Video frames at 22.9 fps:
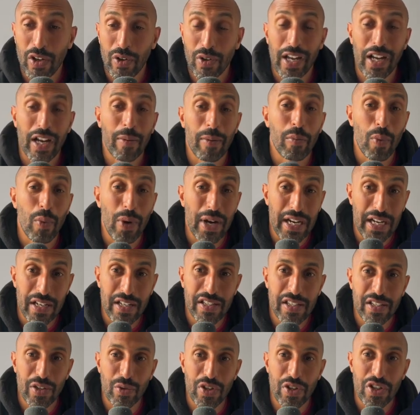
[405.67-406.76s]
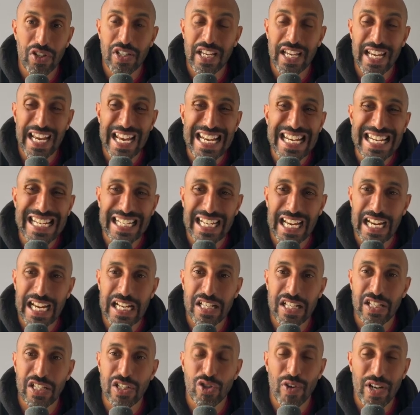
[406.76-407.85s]
okay, I'm waiting until this
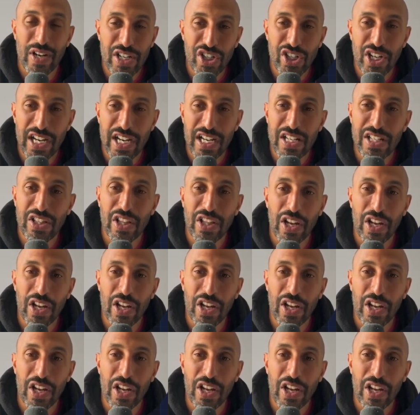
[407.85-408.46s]
indicates a trend change,